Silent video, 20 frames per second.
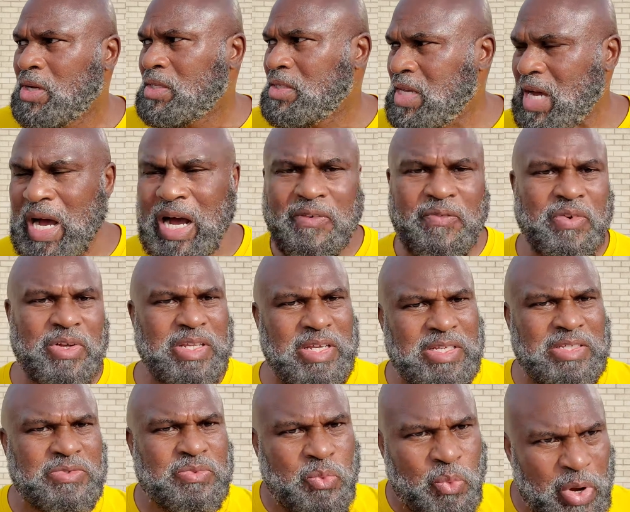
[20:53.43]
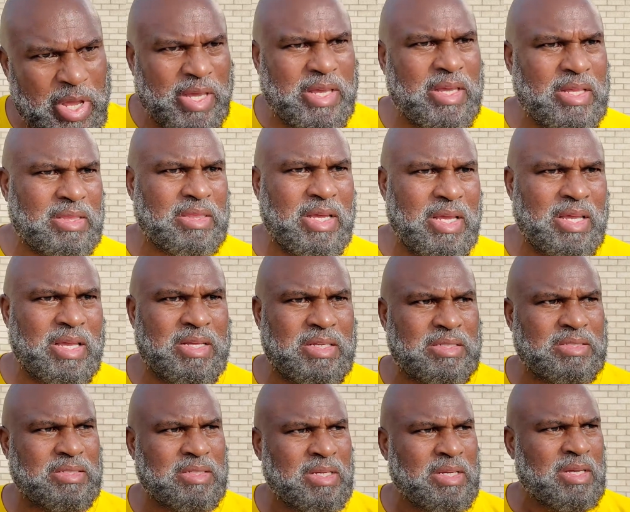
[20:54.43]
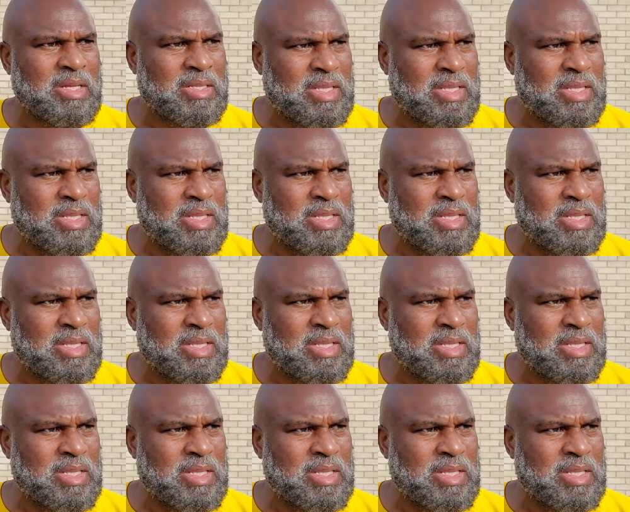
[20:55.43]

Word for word: y'all for these wicked things